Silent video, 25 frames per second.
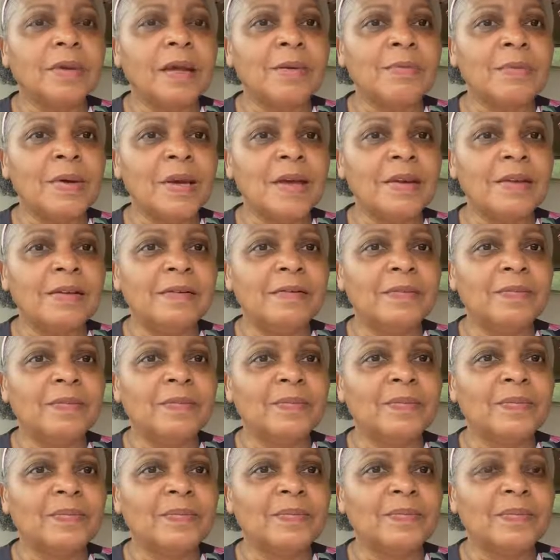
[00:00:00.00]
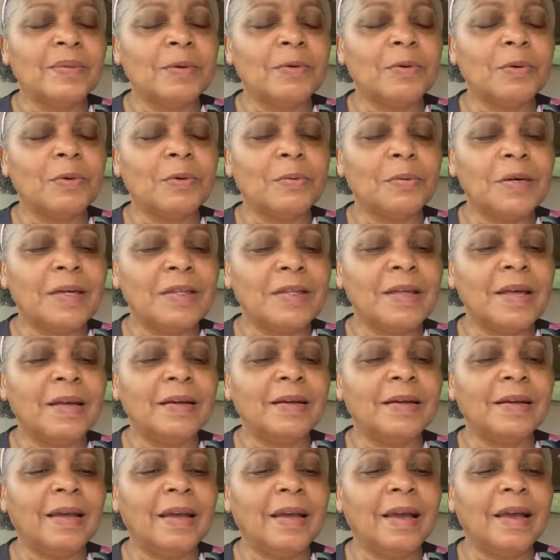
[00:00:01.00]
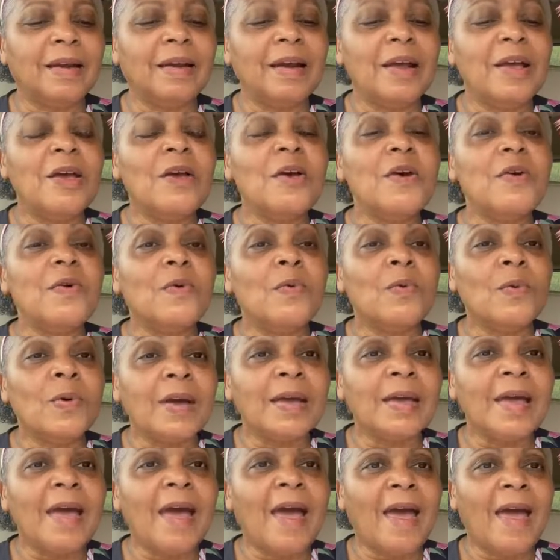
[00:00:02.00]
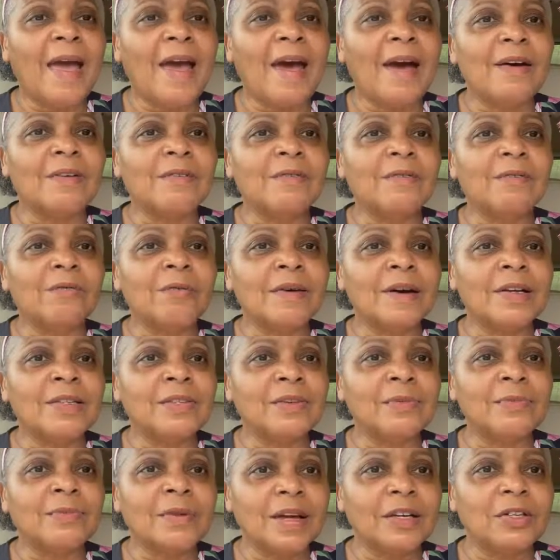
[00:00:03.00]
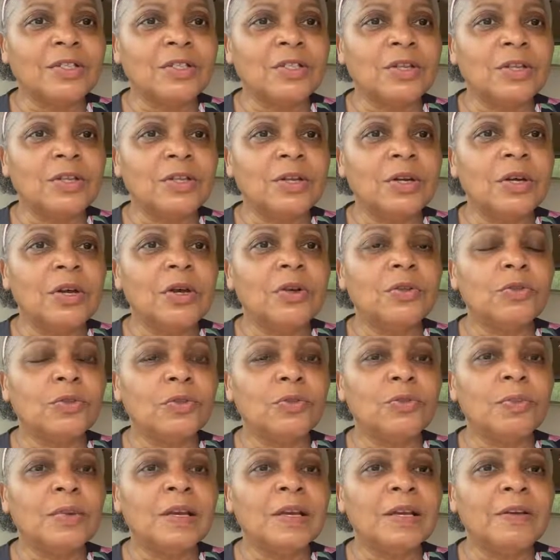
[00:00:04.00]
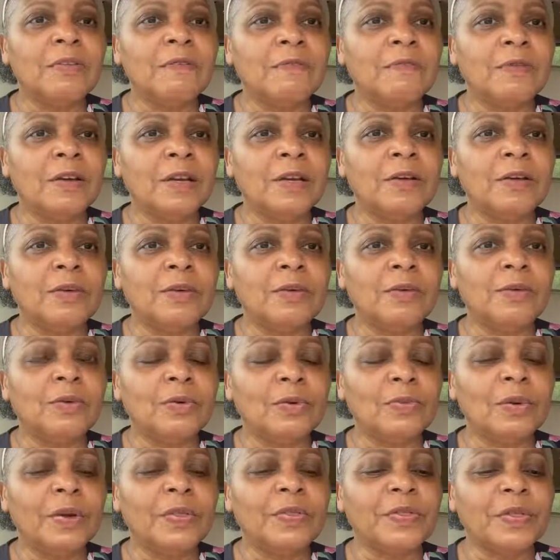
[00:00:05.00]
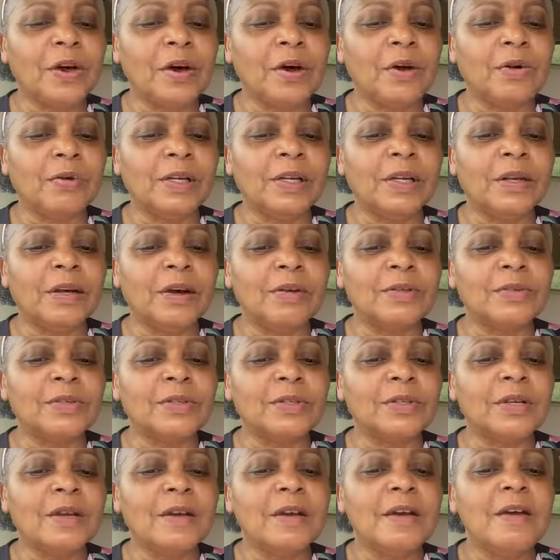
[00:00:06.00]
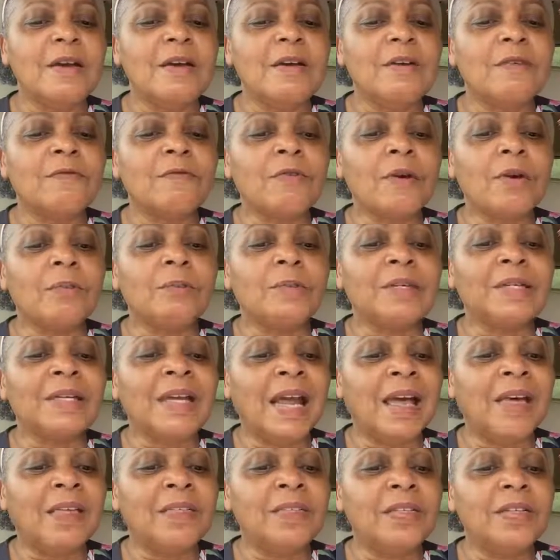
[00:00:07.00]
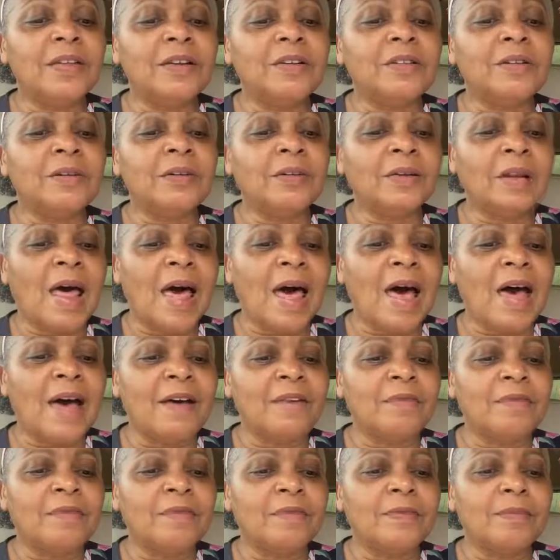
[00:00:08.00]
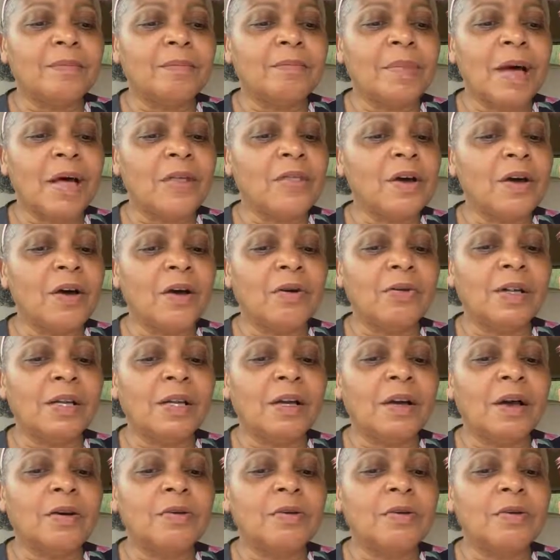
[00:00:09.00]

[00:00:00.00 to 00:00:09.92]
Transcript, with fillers: Amen. I'll repeat that again. We have resurrection through being filled with the Holy Ghost. From death to life by the Holy